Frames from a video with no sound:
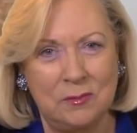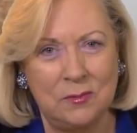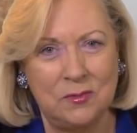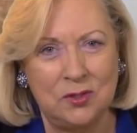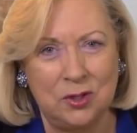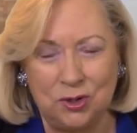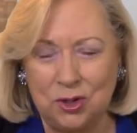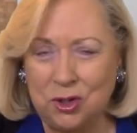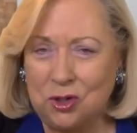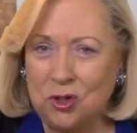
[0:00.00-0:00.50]

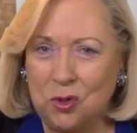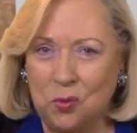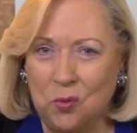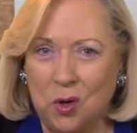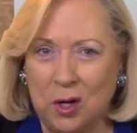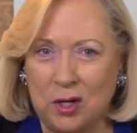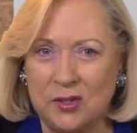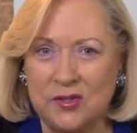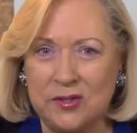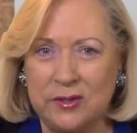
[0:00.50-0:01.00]
to do the
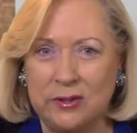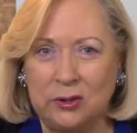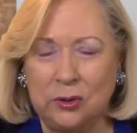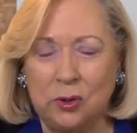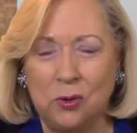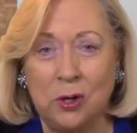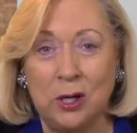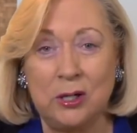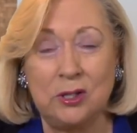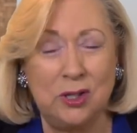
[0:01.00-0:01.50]
works of the
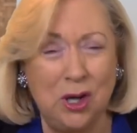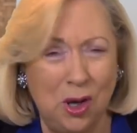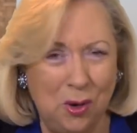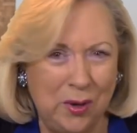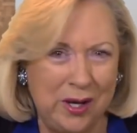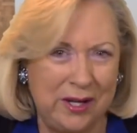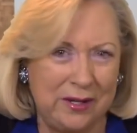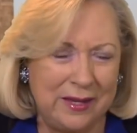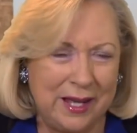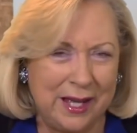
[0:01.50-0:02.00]
Lord,
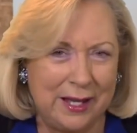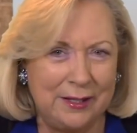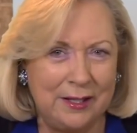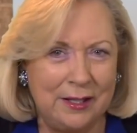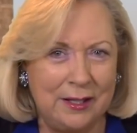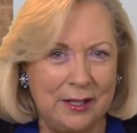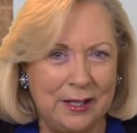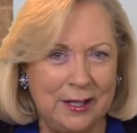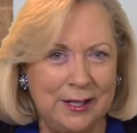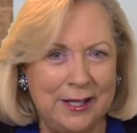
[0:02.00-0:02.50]
knowing that
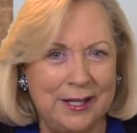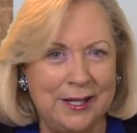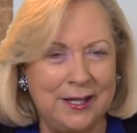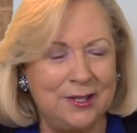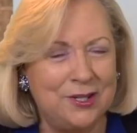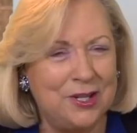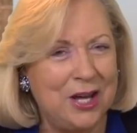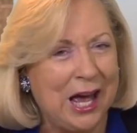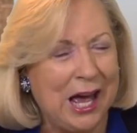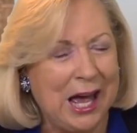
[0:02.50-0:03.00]

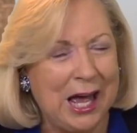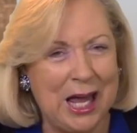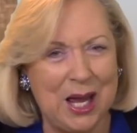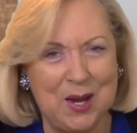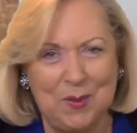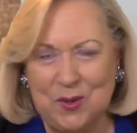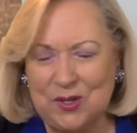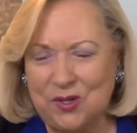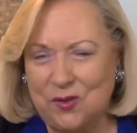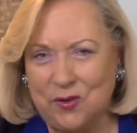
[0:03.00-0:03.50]

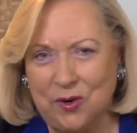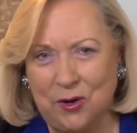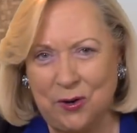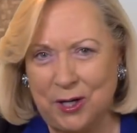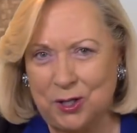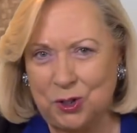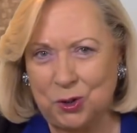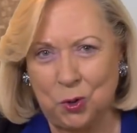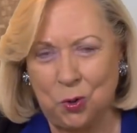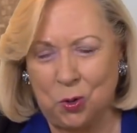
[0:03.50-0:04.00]
time is
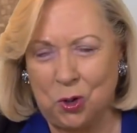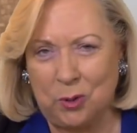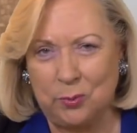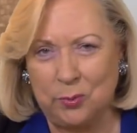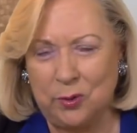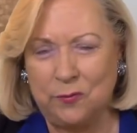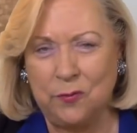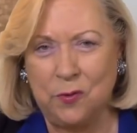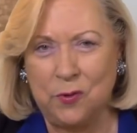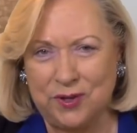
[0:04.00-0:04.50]
very short
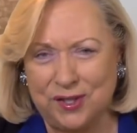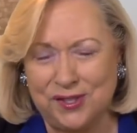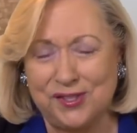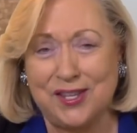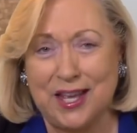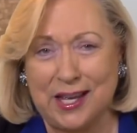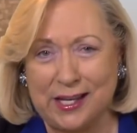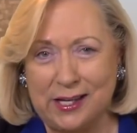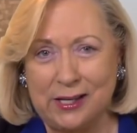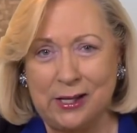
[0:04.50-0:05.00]
before the
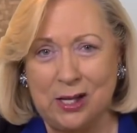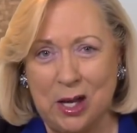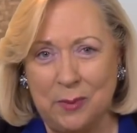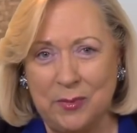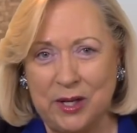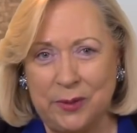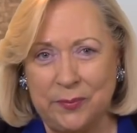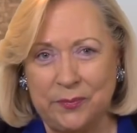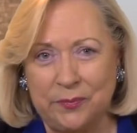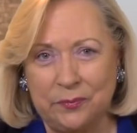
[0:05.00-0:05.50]
second
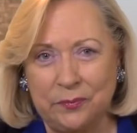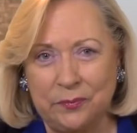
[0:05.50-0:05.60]
coming.